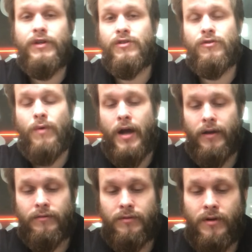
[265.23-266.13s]
reasons why.
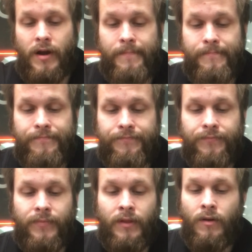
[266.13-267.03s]
Alright?
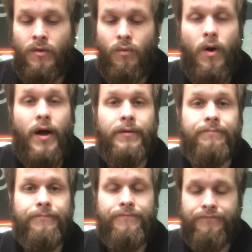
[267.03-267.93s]
1.
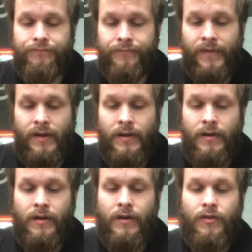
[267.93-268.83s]

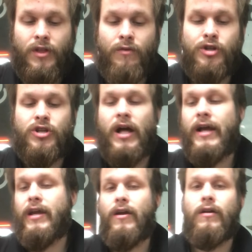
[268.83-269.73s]
The original
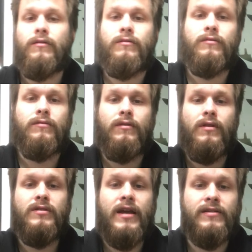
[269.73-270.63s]
iCare,
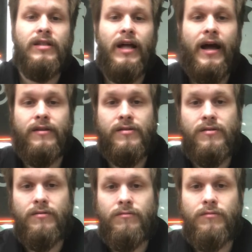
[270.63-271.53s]
the tank is
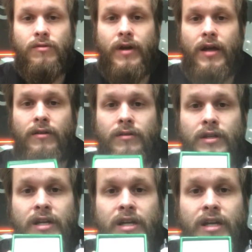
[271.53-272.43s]
glass, okay?
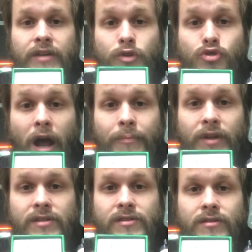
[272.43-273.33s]
If you drop
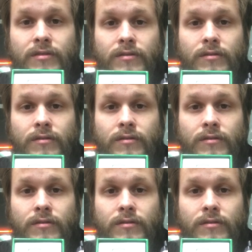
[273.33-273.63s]
this,